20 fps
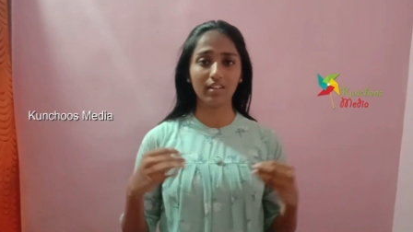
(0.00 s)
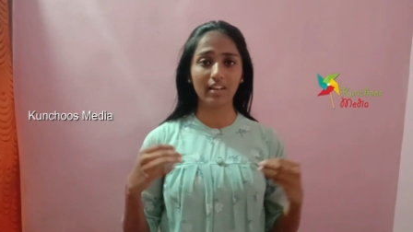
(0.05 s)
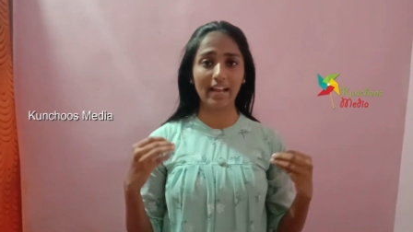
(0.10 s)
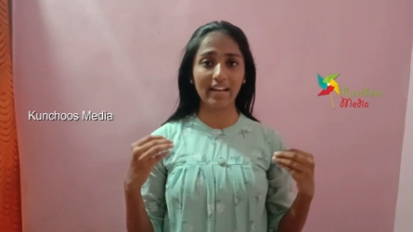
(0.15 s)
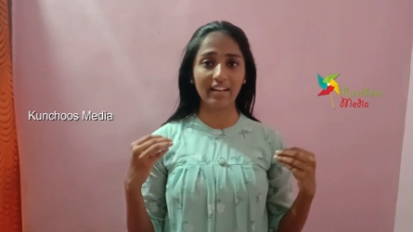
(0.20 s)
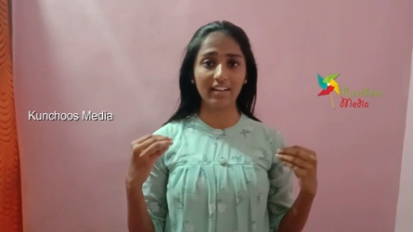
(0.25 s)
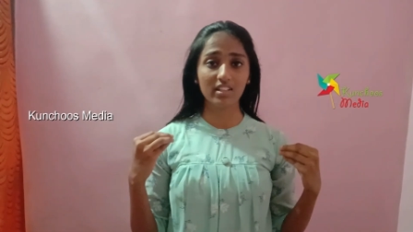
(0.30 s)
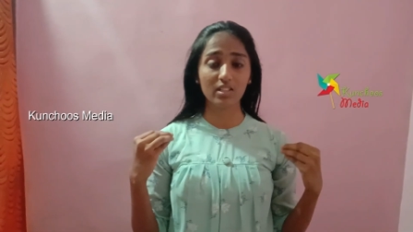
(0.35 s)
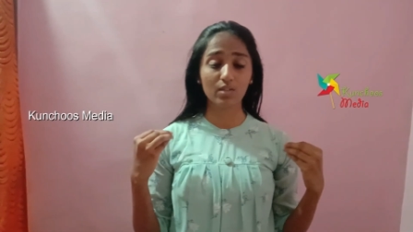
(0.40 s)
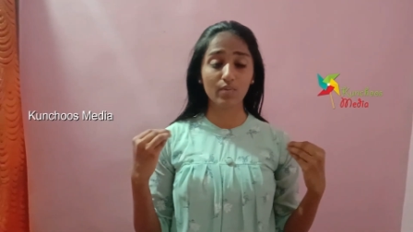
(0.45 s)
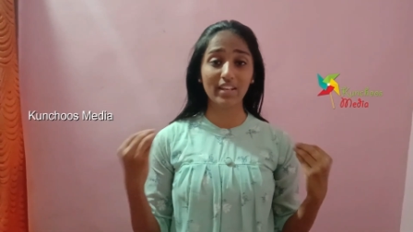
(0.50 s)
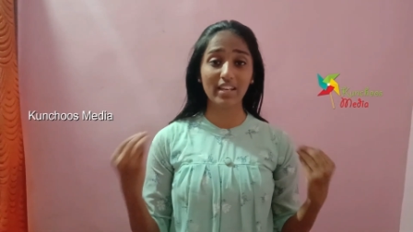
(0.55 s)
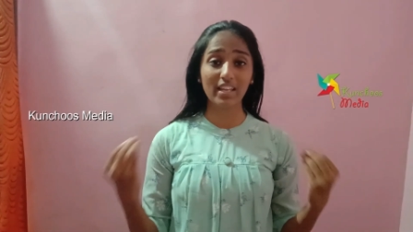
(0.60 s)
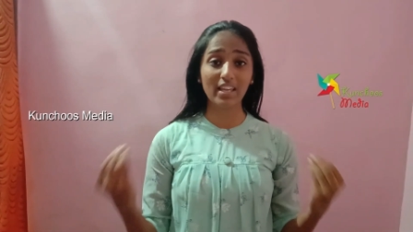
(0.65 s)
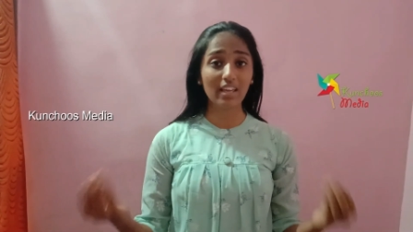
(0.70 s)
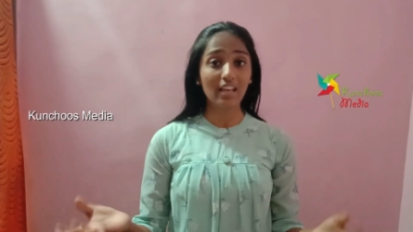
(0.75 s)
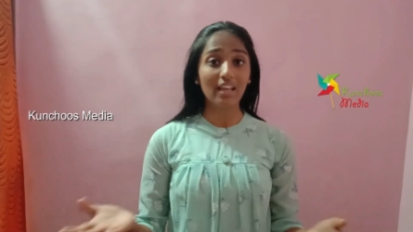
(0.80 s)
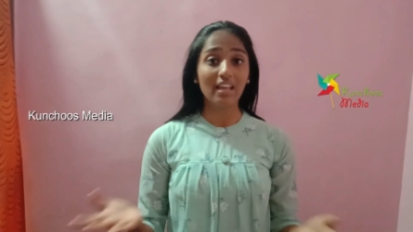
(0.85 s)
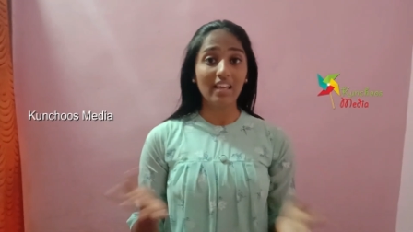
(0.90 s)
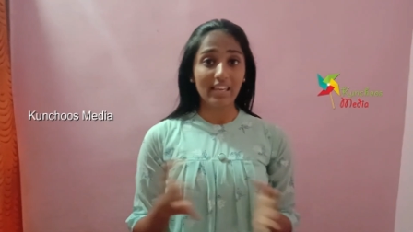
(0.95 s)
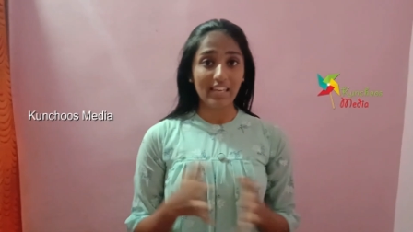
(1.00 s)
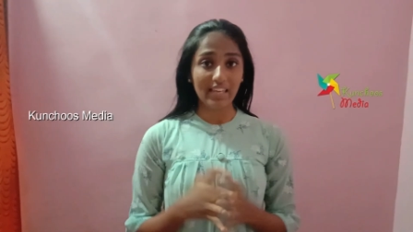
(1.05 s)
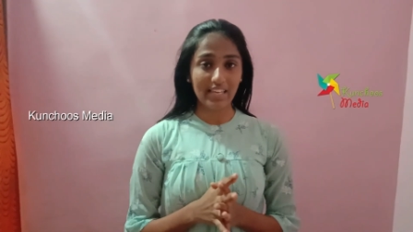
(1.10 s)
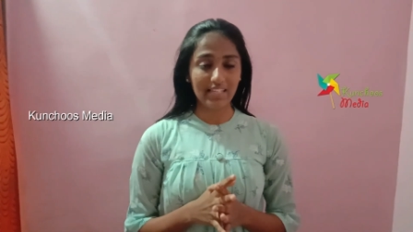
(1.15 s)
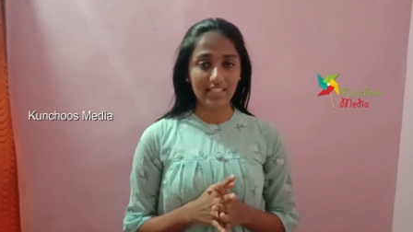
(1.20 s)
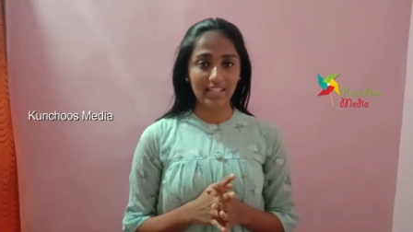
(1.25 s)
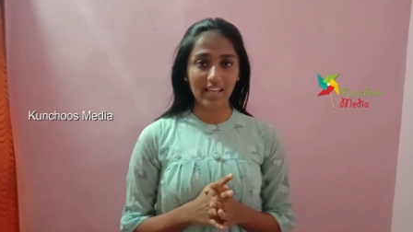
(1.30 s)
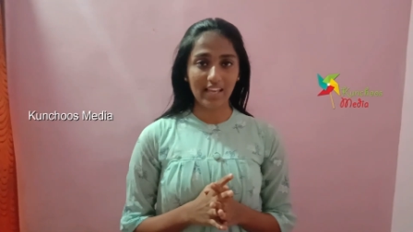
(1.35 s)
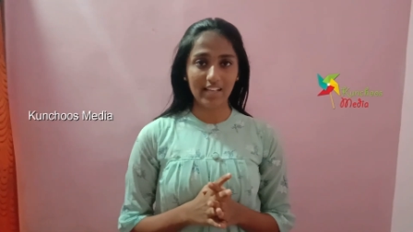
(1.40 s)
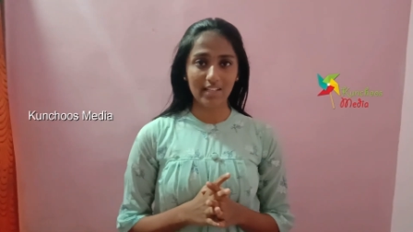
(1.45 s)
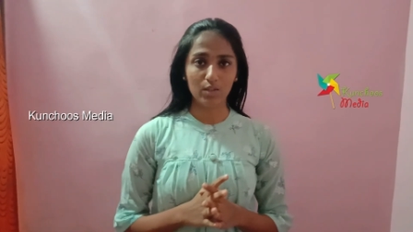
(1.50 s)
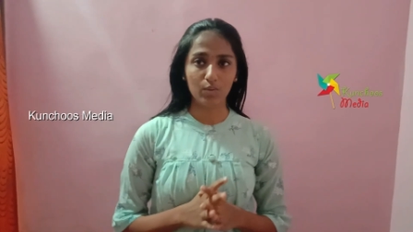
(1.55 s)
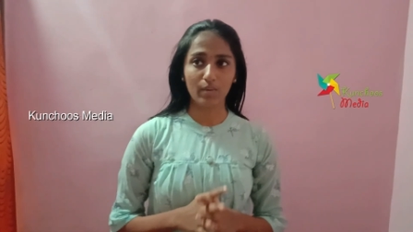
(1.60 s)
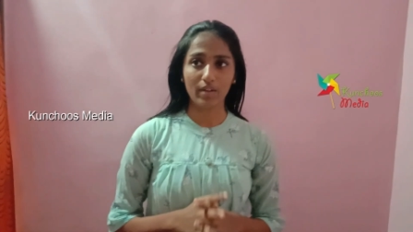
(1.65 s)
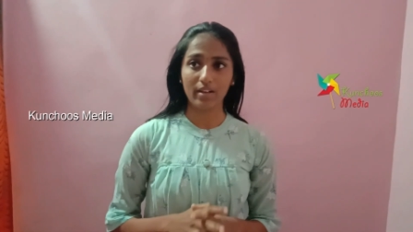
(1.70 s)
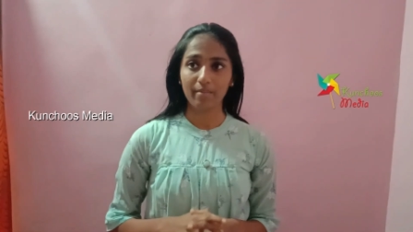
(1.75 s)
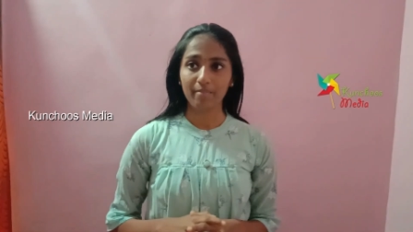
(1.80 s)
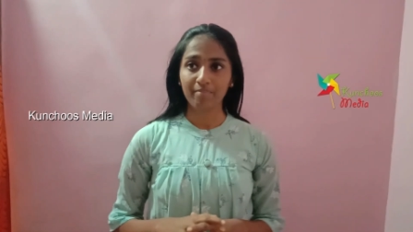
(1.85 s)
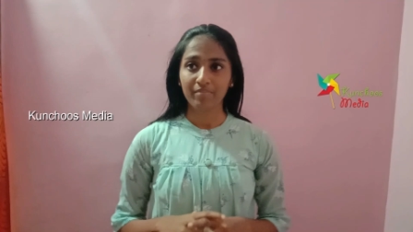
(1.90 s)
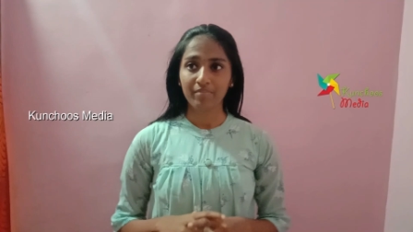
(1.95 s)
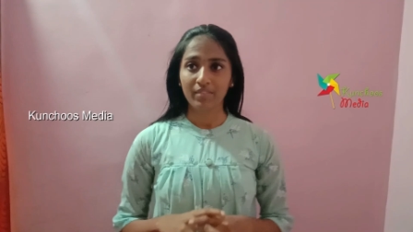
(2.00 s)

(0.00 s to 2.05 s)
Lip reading: and it's very easy as well.